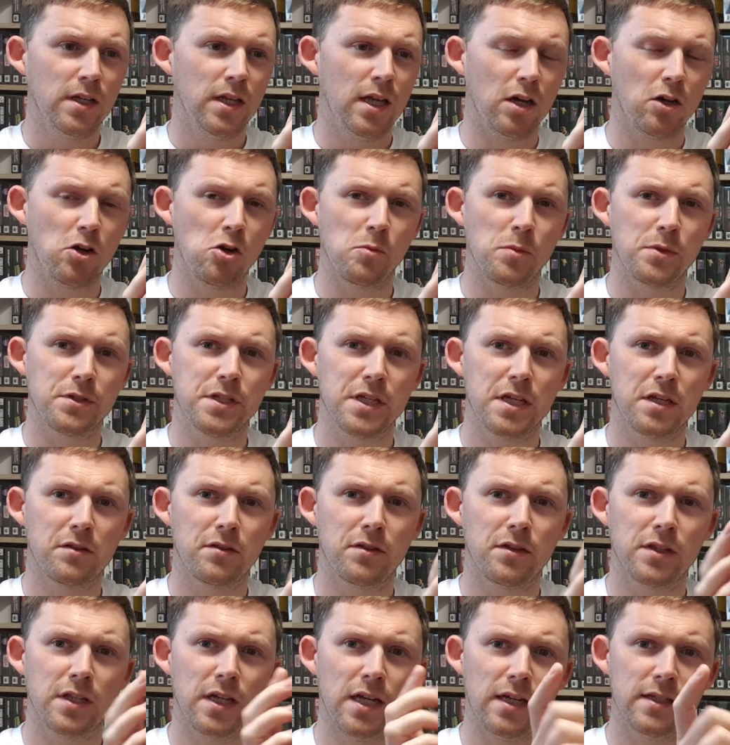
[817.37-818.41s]
I cut my teeth
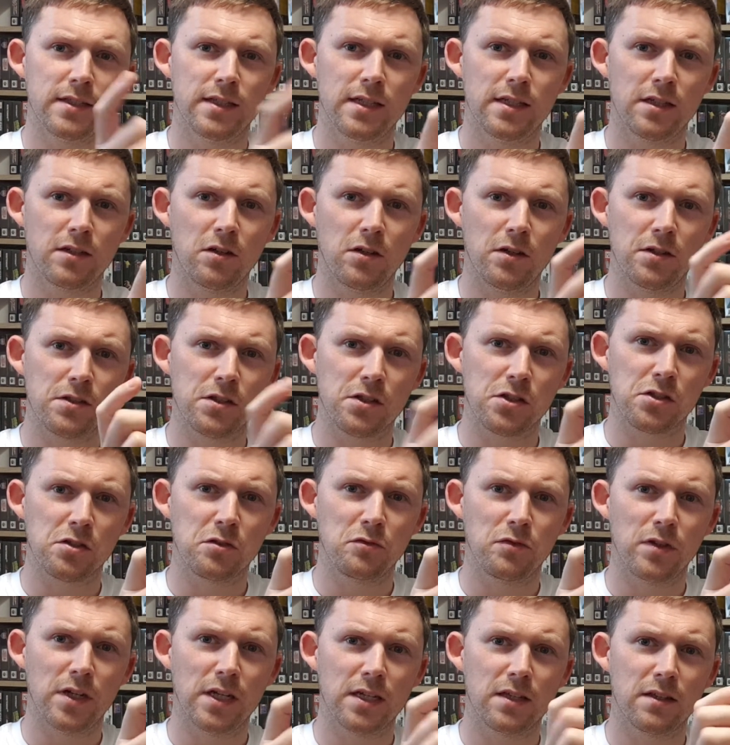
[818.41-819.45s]
on that, and then I got into
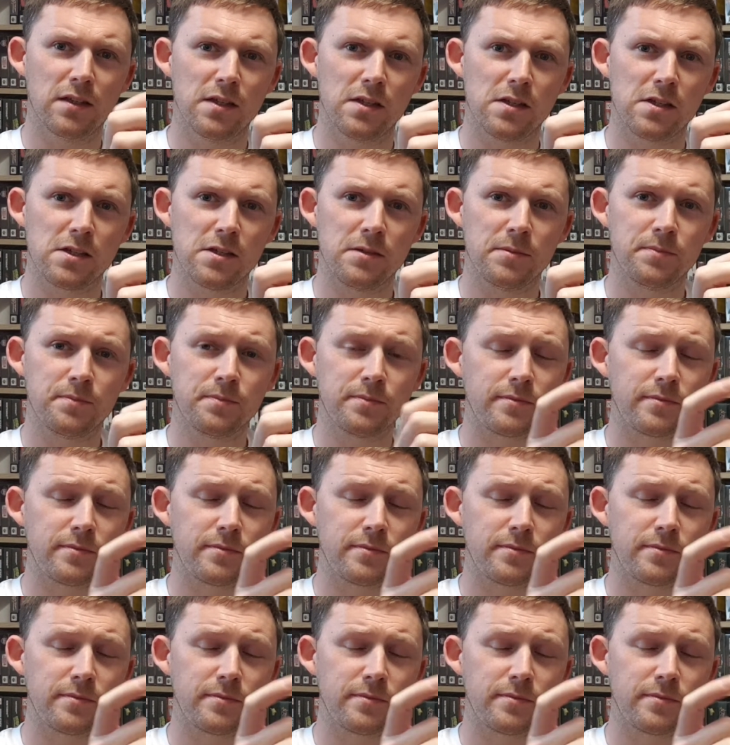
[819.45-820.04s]
stuff like this.